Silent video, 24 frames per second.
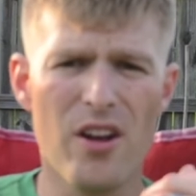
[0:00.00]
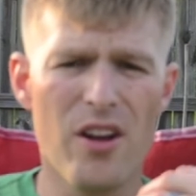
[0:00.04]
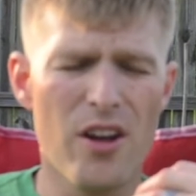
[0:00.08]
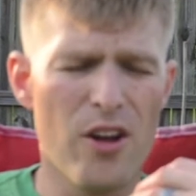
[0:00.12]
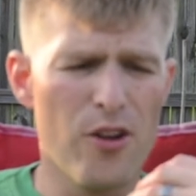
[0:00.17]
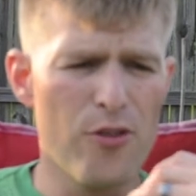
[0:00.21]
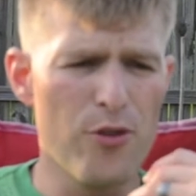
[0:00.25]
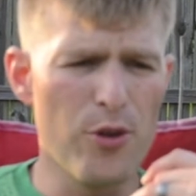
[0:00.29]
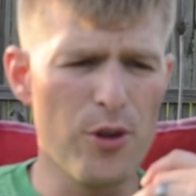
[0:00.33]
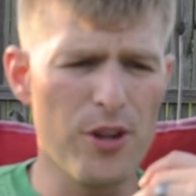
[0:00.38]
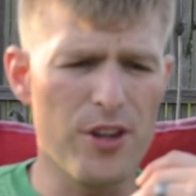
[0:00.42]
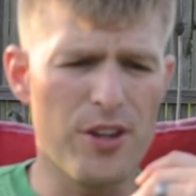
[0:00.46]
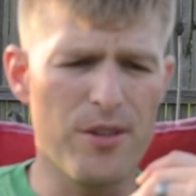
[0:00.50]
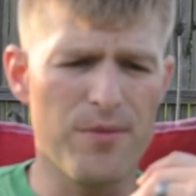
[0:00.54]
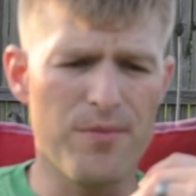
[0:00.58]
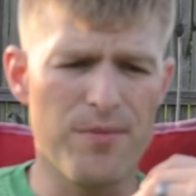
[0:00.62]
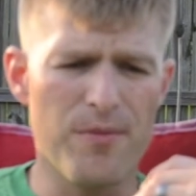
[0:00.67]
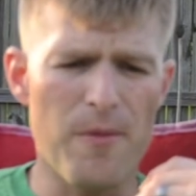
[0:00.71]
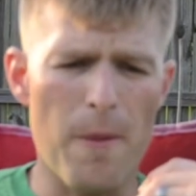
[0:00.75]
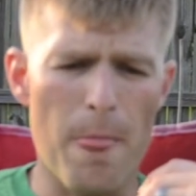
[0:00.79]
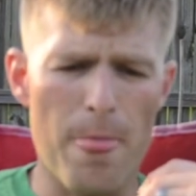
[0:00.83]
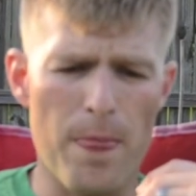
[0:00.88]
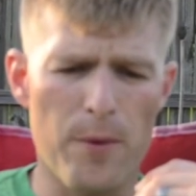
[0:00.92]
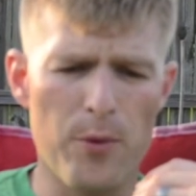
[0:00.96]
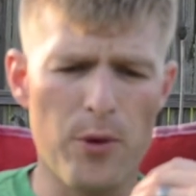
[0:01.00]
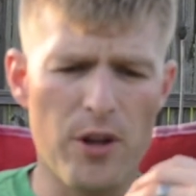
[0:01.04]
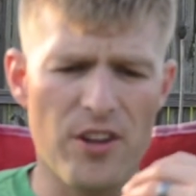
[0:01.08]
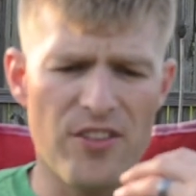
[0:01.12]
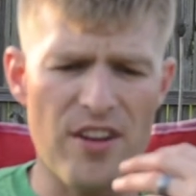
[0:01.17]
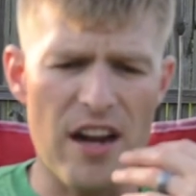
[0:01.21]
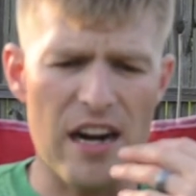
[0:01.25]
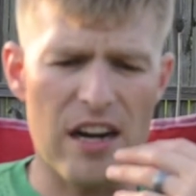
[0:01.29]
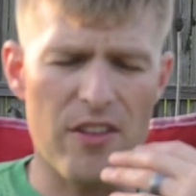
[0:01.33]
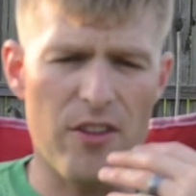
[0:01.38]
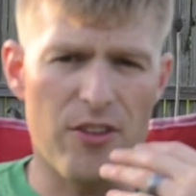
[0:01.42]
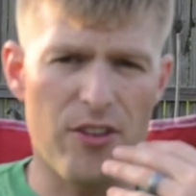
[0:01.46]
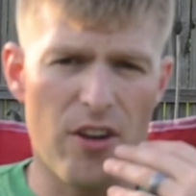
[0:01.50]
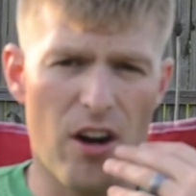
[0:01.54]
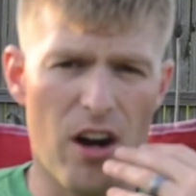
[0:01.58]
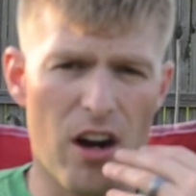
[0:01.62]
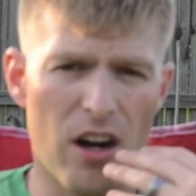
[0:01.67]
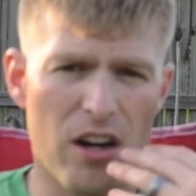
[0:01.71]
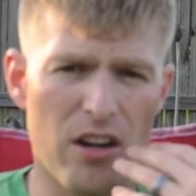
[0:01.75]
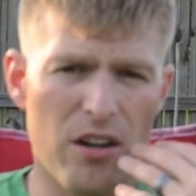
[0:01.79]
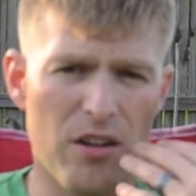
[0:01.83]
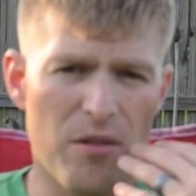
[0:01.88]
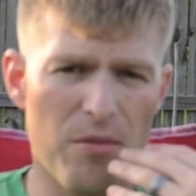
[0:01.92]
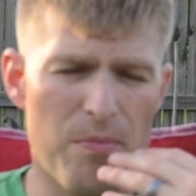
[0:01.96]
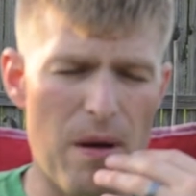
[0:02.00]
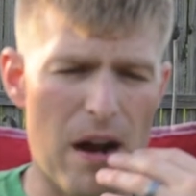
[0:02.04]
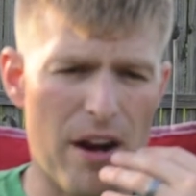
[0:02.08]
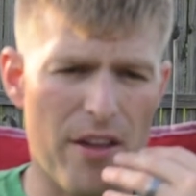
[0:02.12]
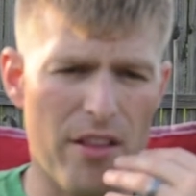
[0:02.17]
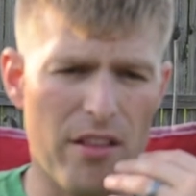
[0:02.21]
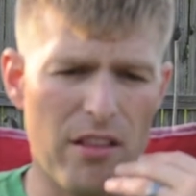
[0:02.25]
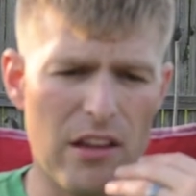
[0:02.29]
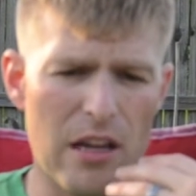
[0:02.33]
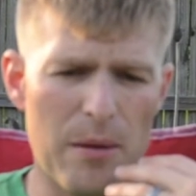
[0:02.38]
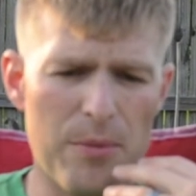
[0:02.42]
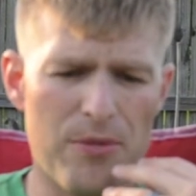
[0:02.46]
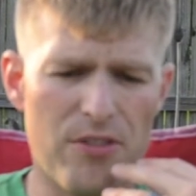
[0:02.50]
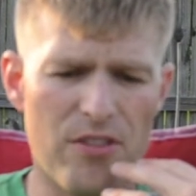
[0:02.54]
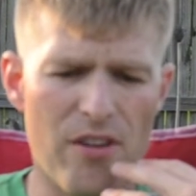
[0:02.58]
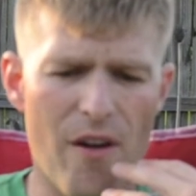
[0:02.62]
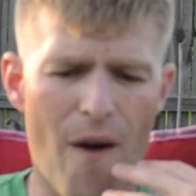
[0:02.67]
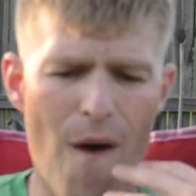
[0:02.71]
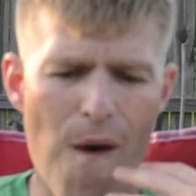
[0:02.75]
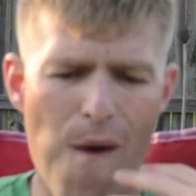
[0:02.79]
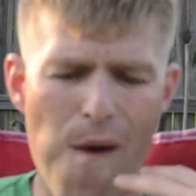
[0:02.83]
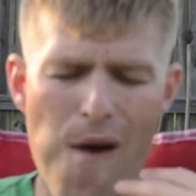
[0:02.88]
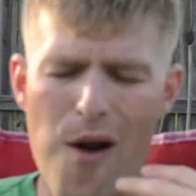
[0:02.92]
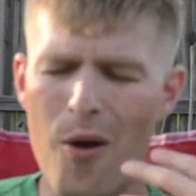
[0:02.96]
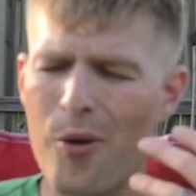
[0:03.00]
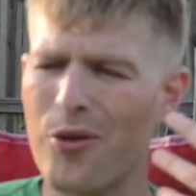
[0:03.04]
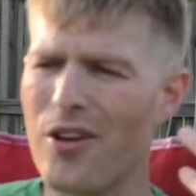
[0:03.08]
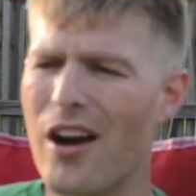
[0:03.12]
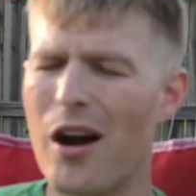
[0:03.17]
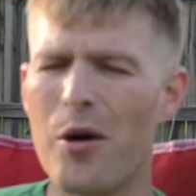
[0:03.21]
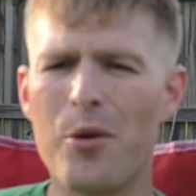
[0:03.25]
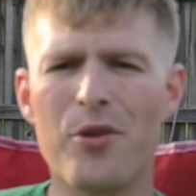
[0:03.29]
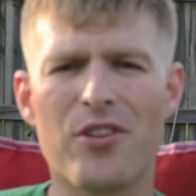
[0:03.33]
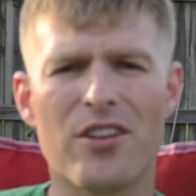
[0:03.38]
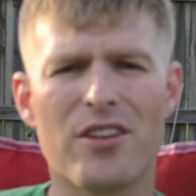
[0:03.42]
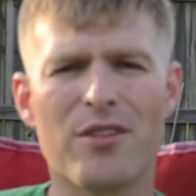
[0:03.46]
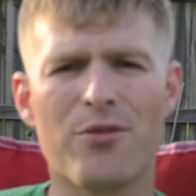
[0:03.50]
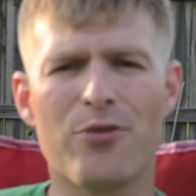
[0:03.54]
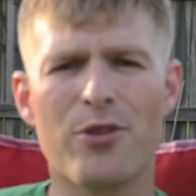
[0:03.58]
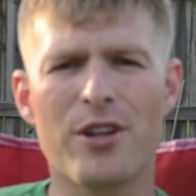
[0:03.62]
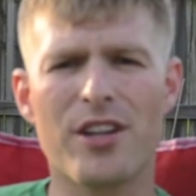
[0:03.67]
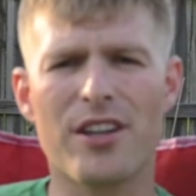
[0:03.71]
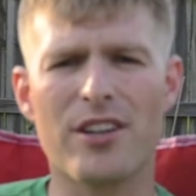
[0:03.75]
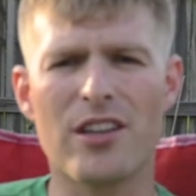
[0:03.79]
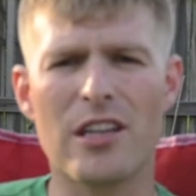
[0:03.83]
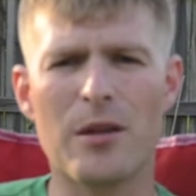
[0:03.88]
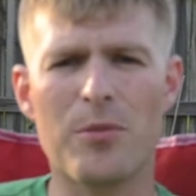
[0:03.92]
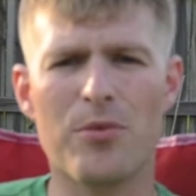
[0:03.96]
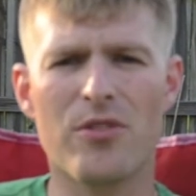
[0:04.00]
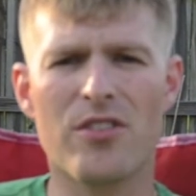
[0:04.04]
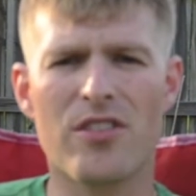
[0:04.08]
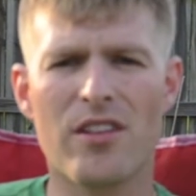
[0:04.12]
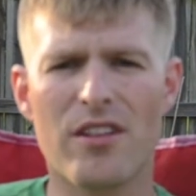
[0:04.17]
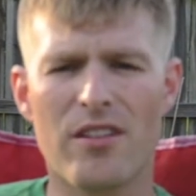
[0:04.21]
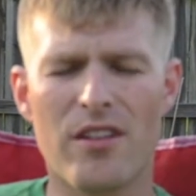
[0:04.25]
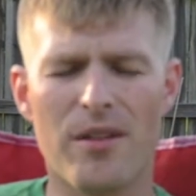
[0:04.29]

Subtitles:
it's really attacking the tongue, back of the lips. I always get the freaking lips.